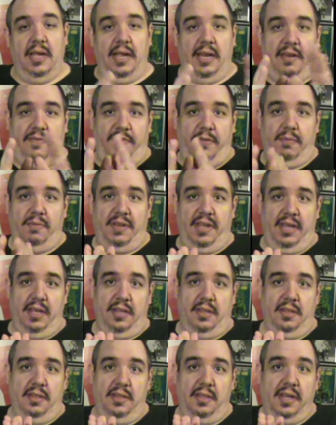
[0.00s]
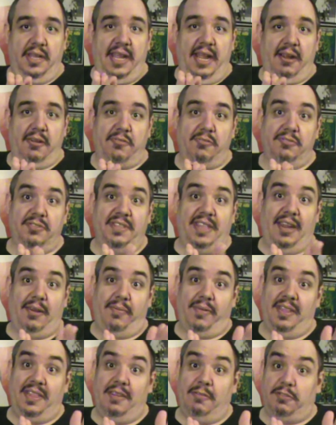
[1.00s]
And if you did the characters that
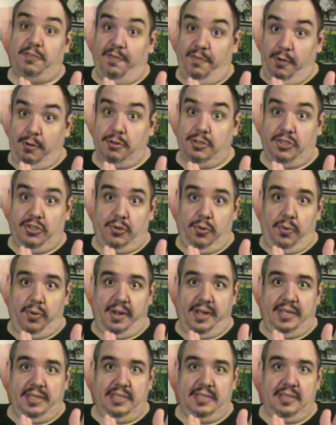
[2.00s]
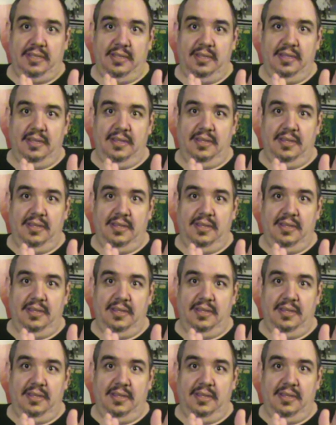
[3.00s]
are in those first stories,